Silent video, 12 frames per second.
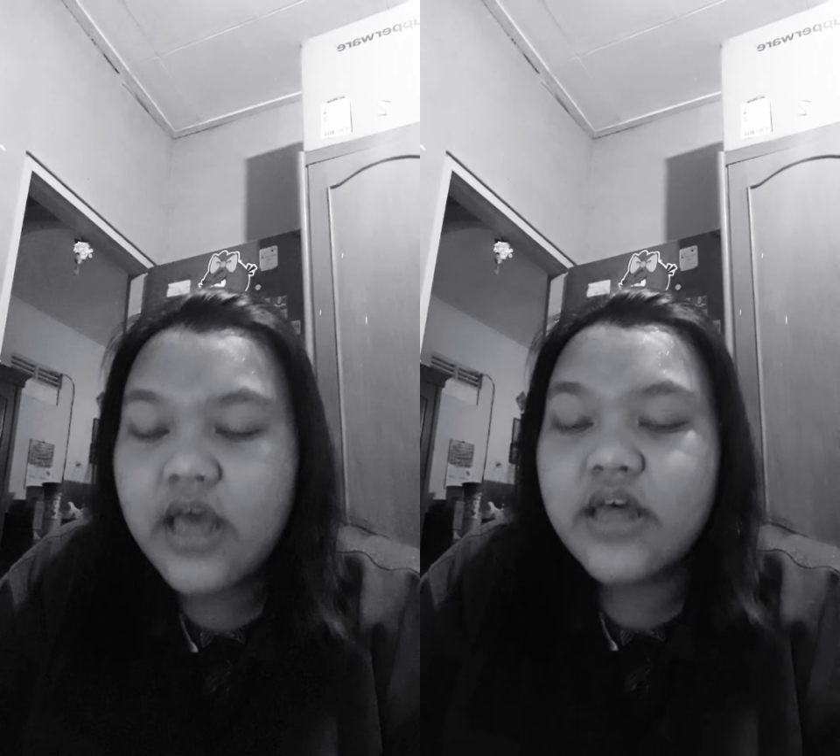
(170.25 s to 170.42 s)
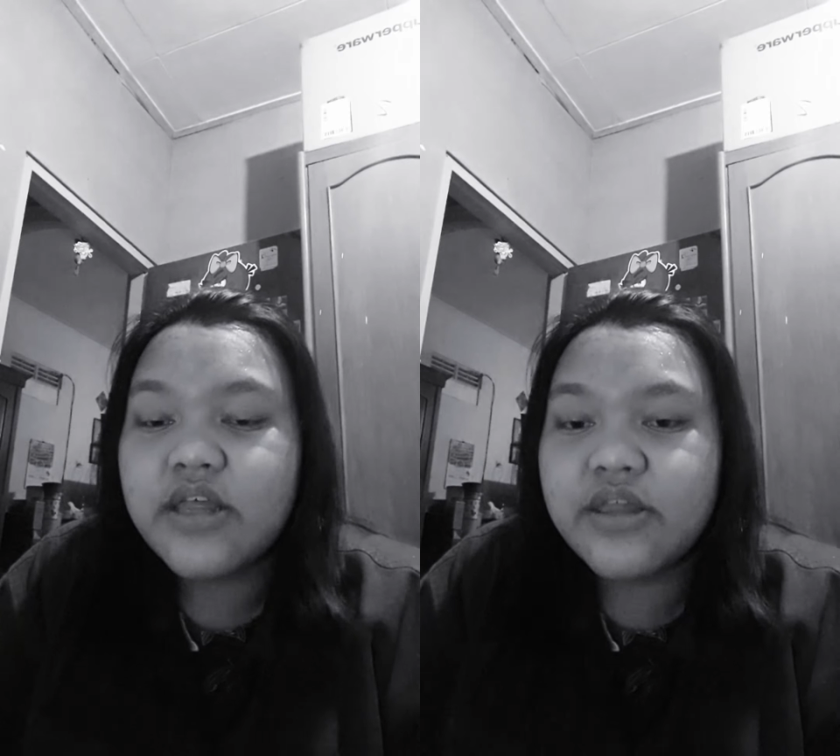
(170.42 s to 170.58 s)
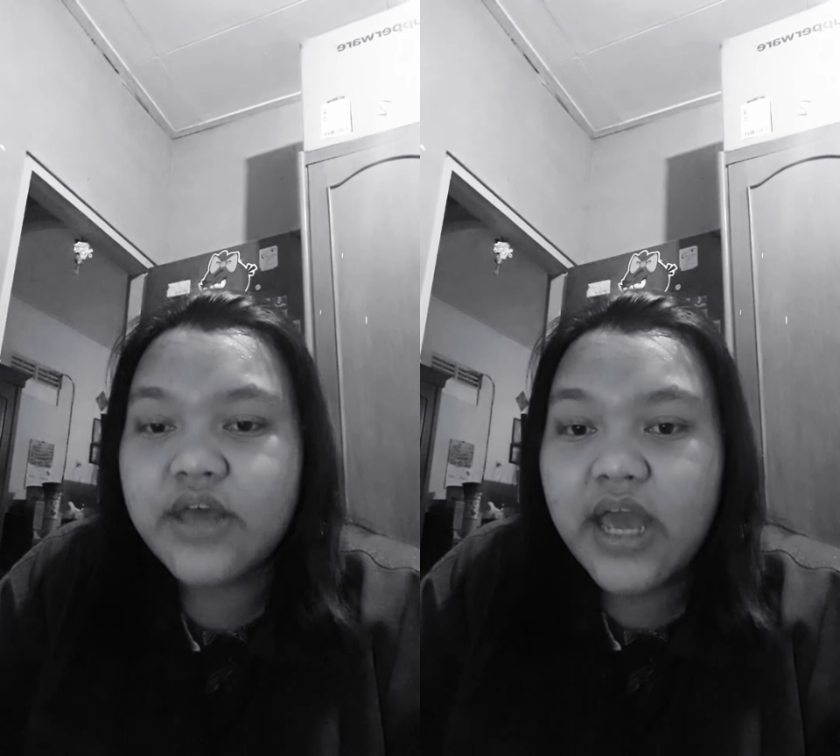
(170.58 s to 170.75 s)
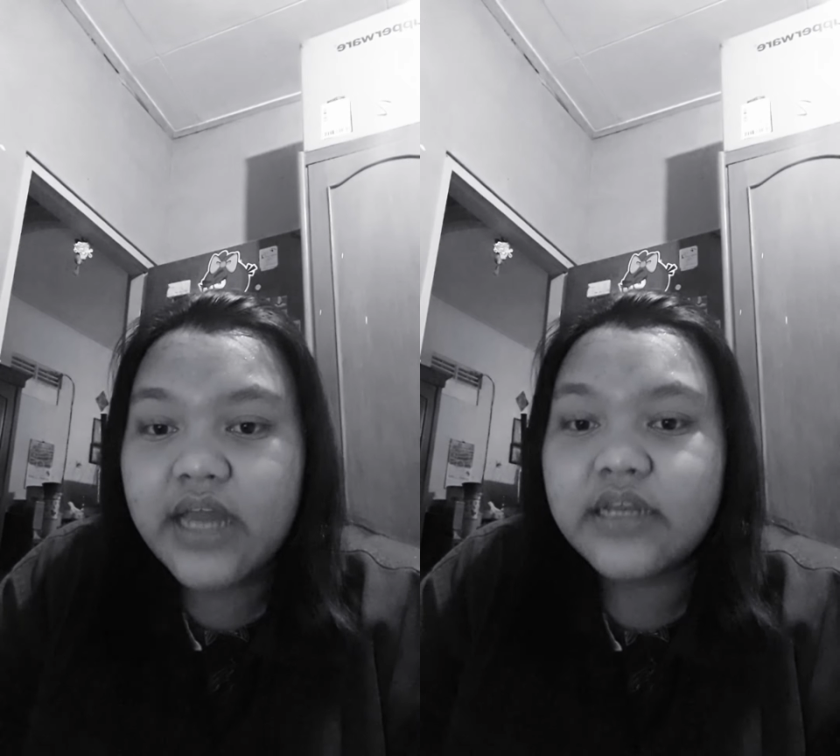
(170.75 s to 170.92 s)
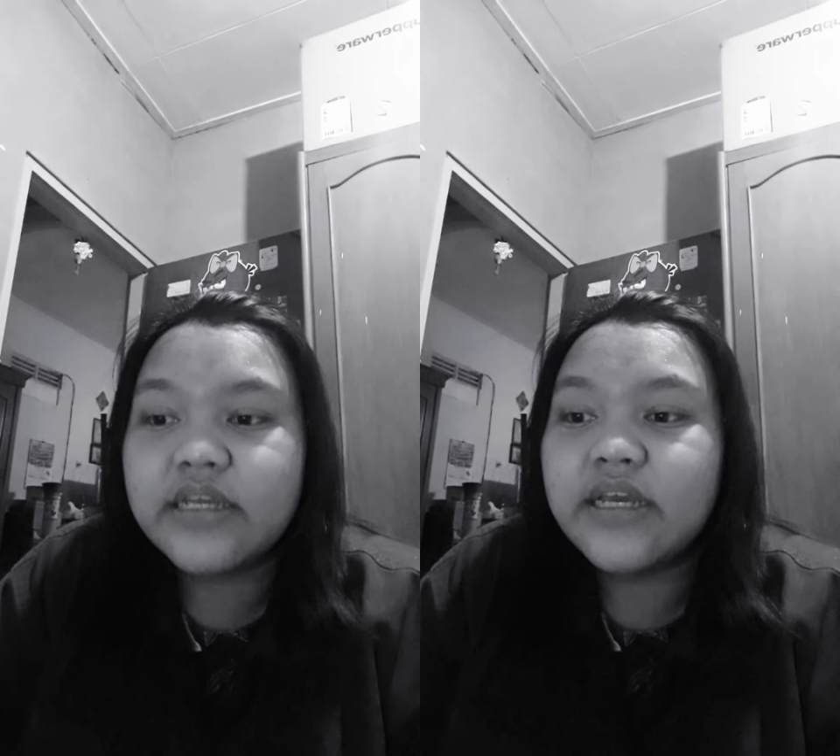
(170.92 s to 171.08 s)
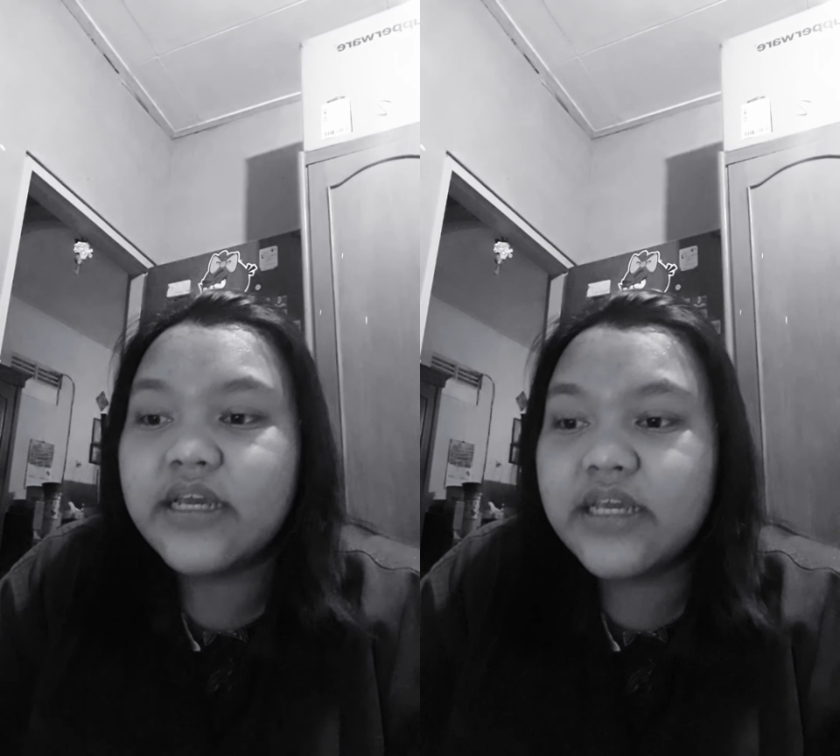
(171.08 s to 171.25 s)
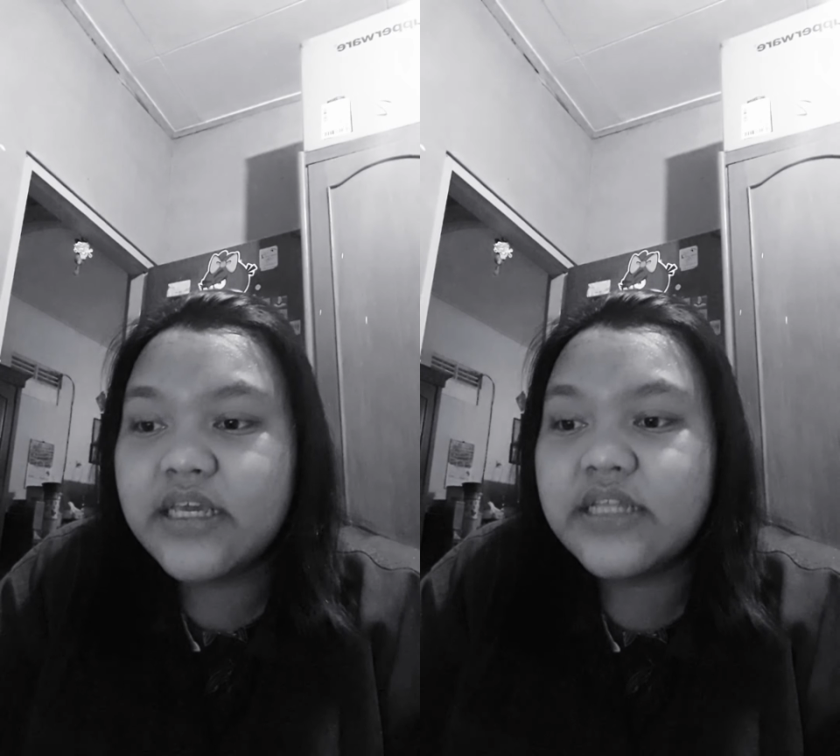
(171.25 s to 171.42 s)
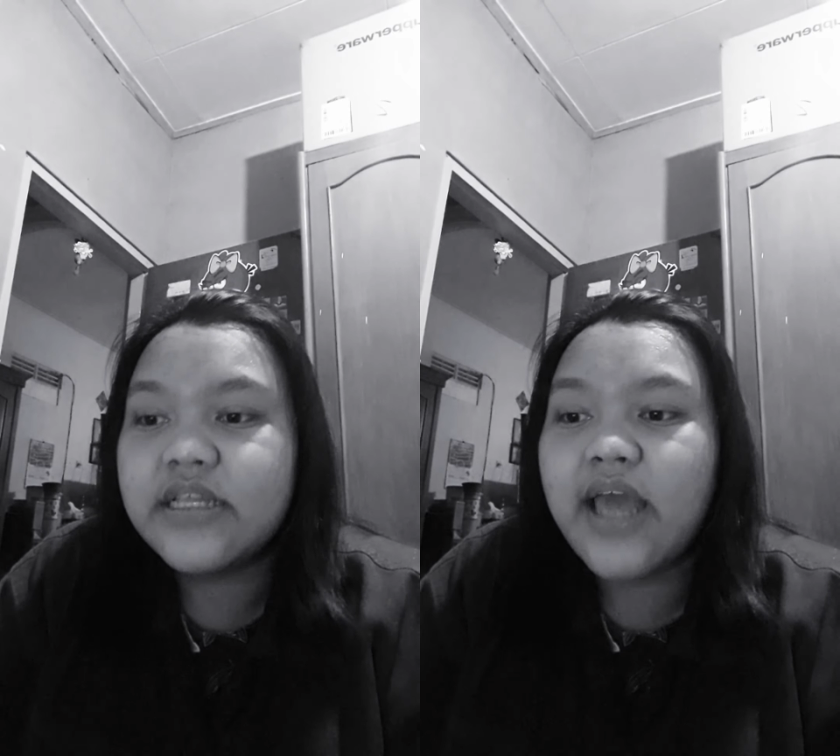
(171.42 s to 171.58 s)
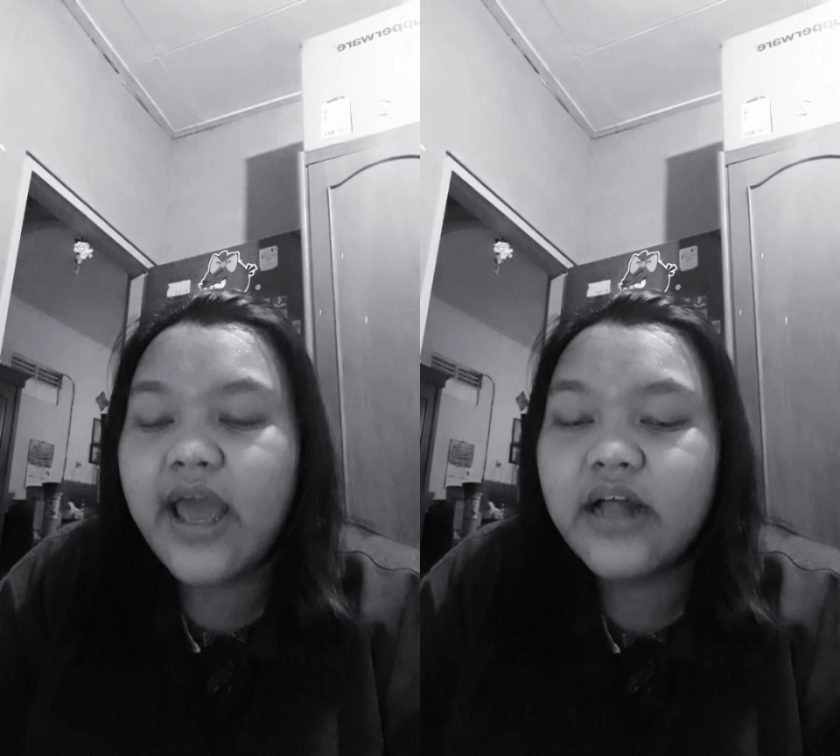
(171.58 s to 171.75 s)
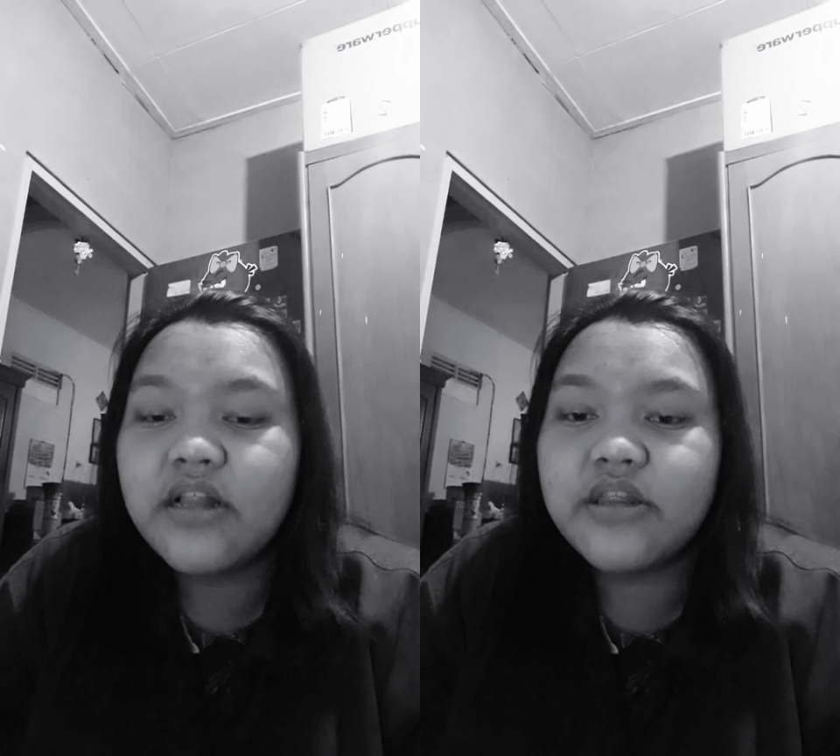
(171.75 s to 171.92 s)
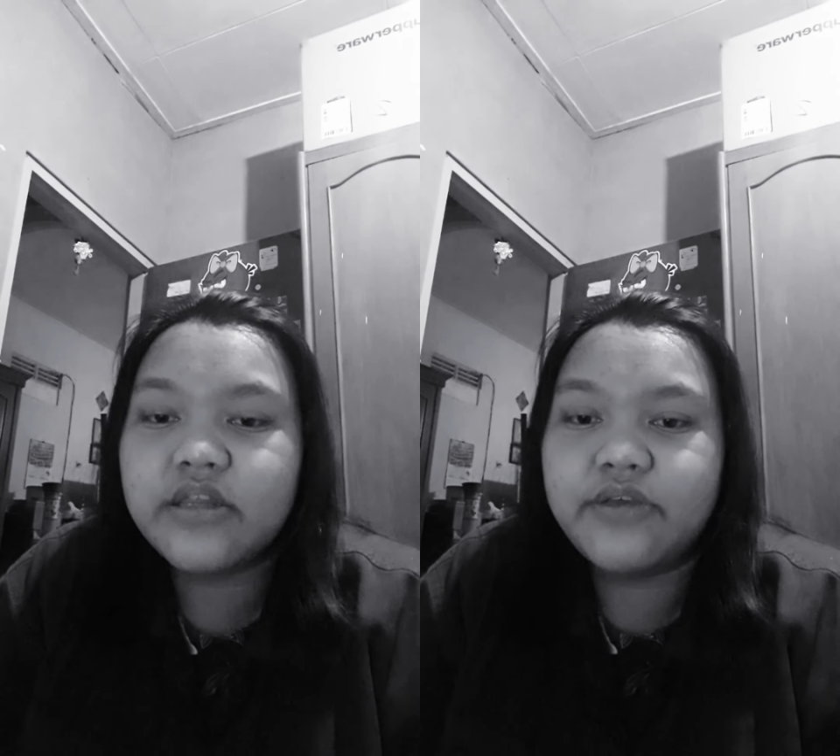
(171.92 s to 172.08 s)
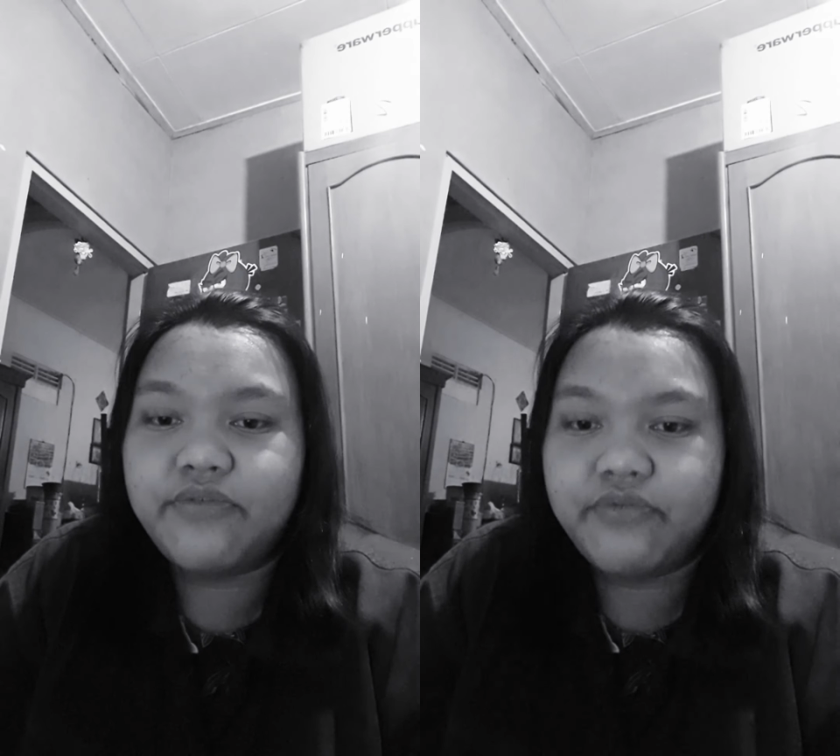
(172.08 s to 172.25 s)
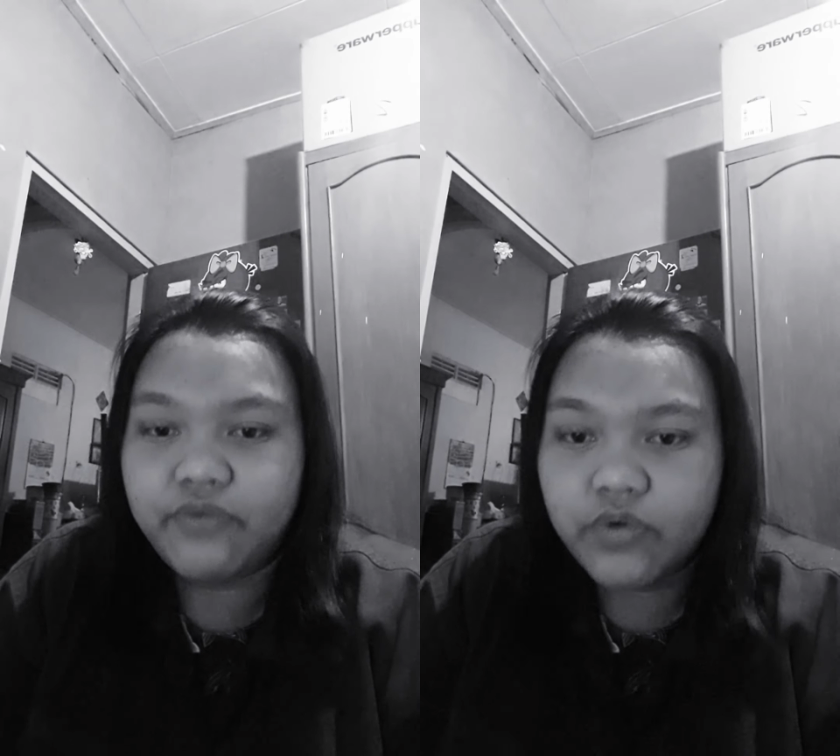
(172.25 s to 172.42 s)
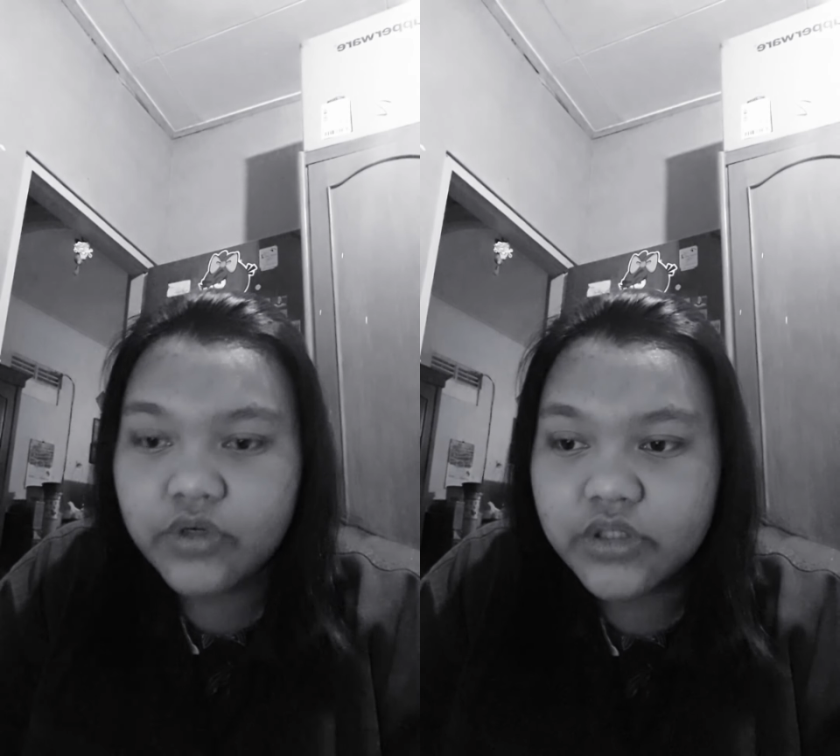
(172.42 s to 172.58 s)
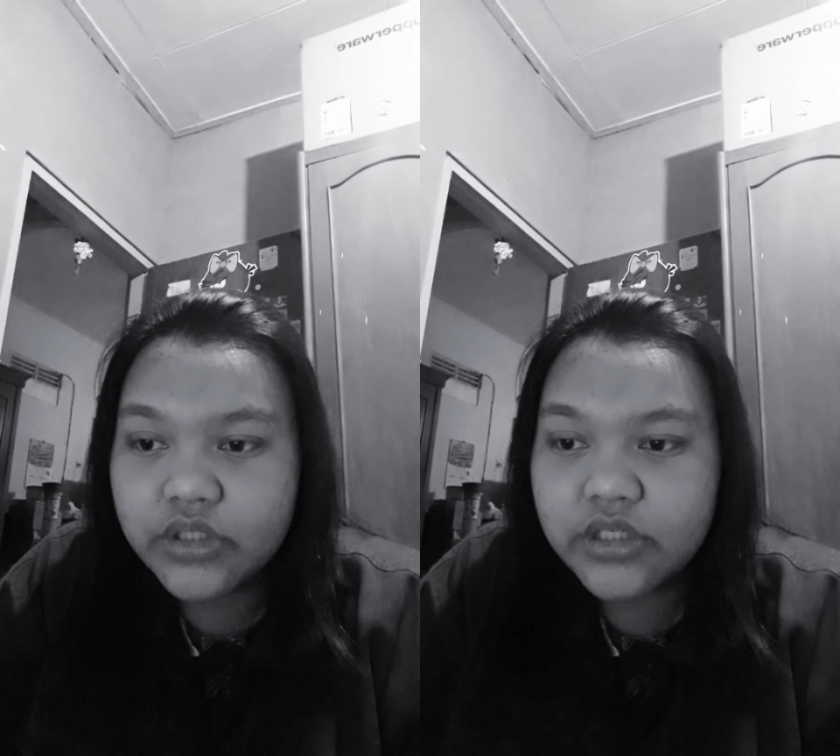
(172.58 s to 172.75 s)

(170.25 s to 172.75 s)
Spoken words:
then eat healthy food,